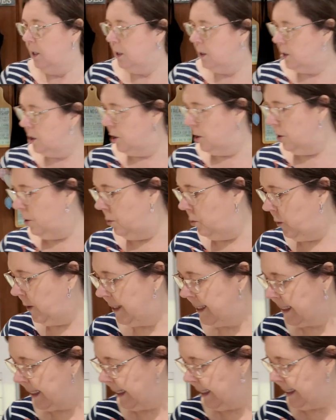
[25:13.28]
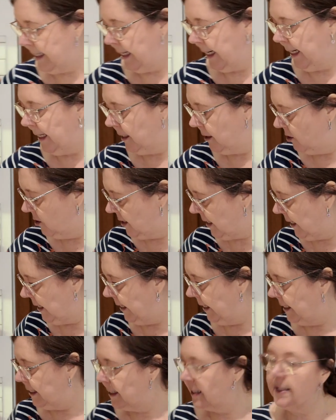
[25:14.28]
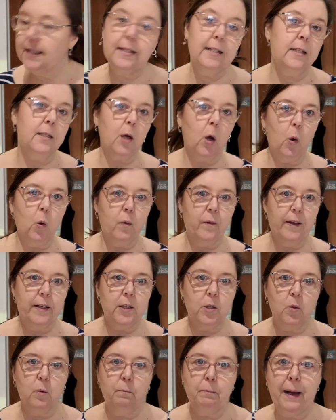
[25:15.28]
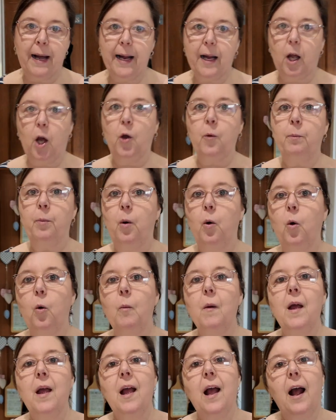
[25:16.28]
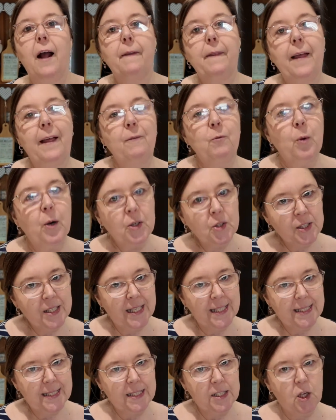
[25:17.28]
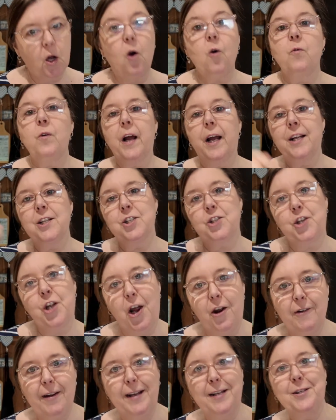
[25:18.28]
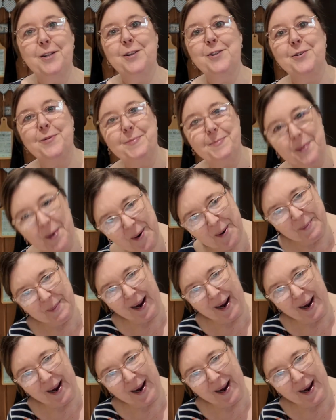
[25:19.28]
to whisk it in, because that needs to dissolve in some mango pulp. And then once that's dissolved, I can stir it into some more